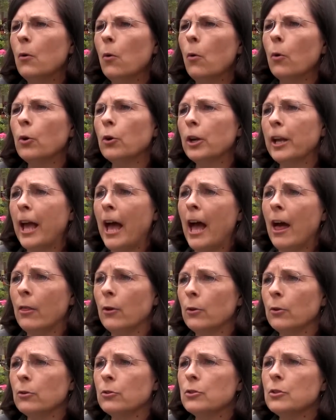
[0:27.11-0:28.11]
order
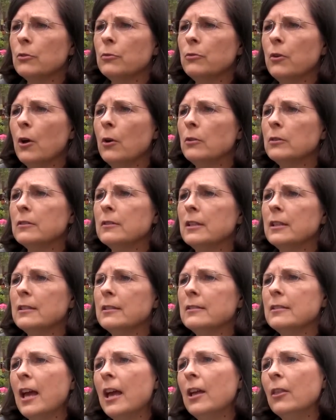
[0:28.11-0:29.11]
gatherers, the folks
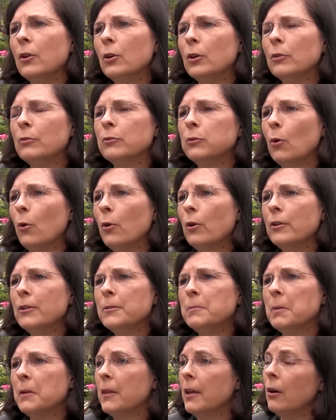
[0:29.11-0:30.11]
that say they're a
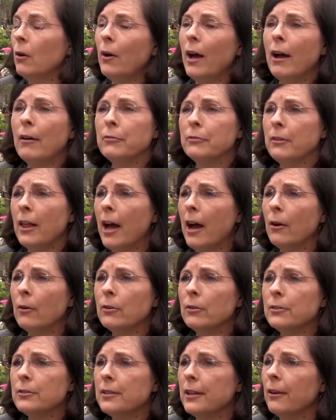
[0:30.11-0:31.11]
florist but they don't have
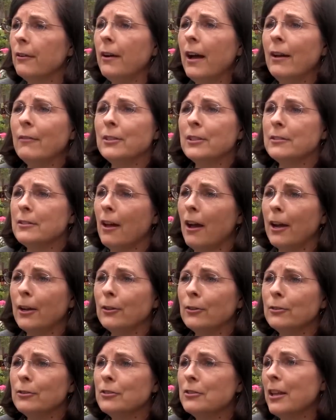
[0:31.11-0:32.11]
flowers, they don't have
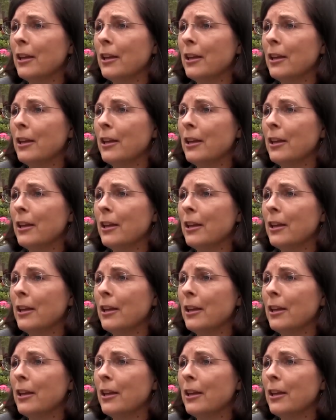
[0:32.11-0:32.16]
designers,